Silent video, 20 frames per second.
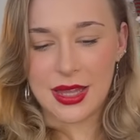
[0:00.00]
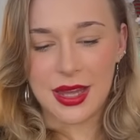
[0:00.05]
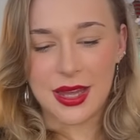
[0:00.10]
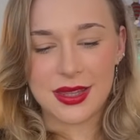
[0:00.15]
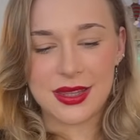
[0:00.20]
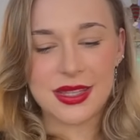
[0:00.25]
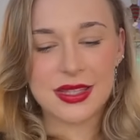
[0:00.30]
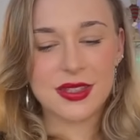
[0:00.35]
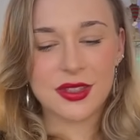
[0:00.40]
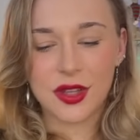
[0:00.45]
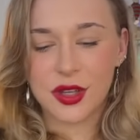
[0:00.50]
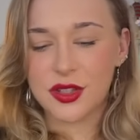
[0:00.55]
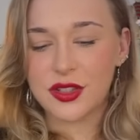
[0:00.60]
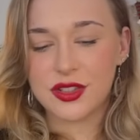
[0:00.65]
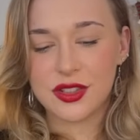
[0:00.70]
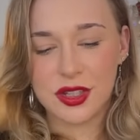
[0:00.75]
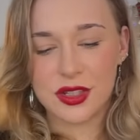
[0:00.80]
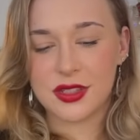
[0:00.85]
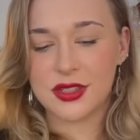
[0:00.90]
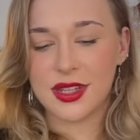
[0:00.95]
This could
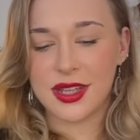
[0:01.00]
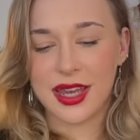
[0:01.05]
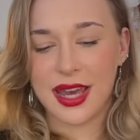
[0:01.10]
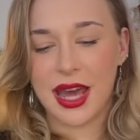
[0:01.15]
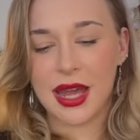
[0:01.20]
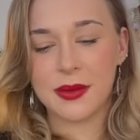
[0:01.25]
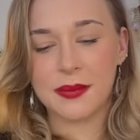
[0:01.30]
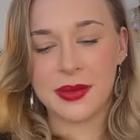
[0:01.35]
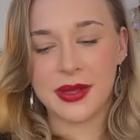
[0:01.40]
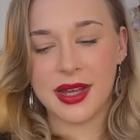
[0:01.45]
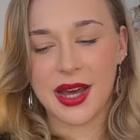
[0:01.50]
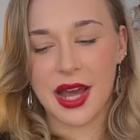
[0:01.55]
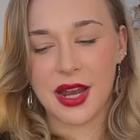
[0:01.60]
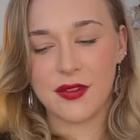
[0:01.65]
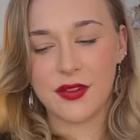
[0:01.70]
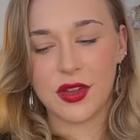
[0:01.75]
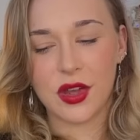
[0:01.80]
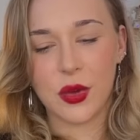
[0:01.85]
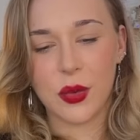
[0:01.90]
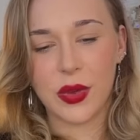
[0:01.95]
just, again, be kind
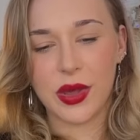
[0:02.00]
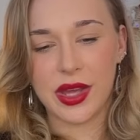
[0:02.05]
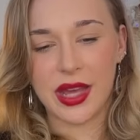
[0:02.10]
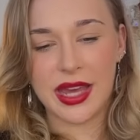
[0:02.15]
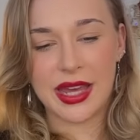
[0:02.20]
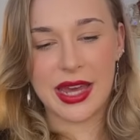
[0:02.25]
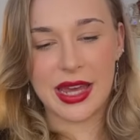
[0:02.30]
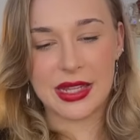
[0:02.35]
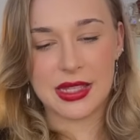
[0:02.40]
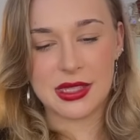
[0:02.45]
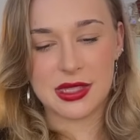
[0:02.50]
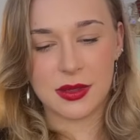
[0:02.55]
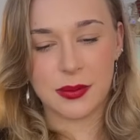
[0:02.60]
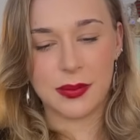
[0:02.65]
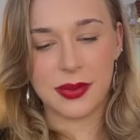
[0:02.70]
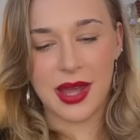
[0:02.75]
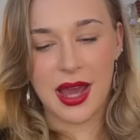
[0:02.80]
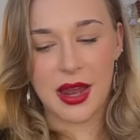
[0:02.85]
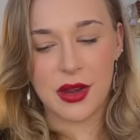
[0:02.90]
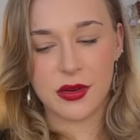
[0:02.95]
of going against a
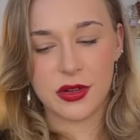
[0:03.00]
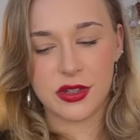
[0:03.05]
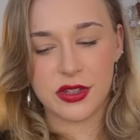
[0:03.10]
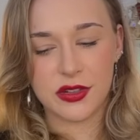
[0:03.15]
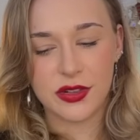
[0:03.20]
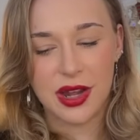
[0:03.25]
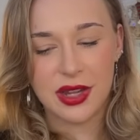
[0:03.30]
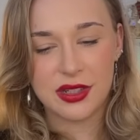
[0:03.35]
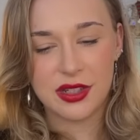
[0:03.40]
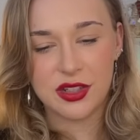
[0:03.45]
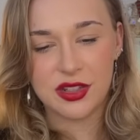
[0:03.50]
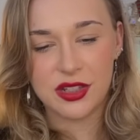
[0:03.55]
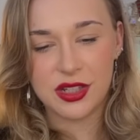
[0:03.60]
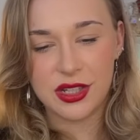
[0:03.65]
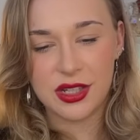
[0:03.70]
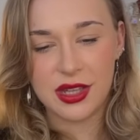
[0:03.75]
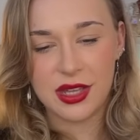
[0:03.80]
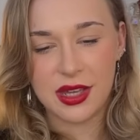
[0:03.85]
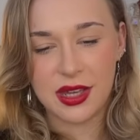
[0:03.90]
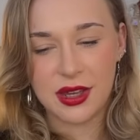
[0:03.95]
plan or a
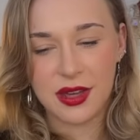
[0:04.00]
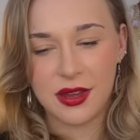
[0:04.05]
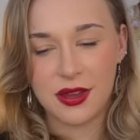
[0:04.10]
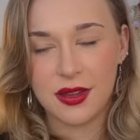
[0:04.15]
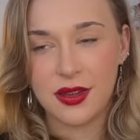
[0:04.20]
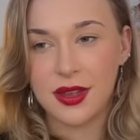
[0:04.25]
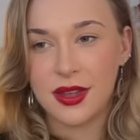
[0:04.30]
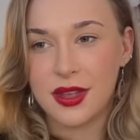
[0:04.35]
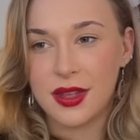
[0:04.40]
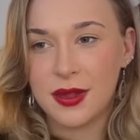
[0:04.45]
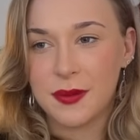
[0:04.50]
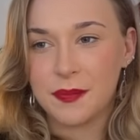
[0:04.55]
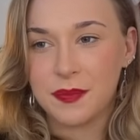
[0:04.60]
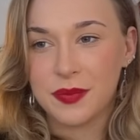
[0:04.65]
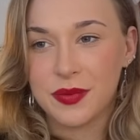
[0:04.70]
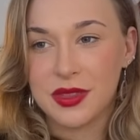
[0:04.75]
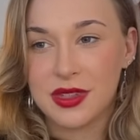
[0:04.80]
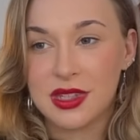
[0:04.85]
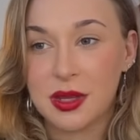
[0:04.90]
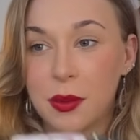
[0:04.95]
strategy here.
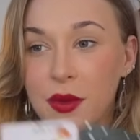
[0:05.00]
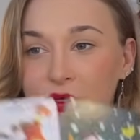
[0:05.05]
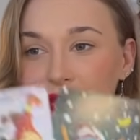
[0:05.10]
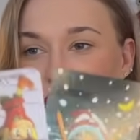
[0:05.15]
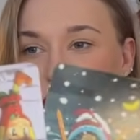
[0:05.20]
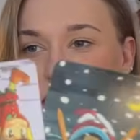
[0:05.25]
Some of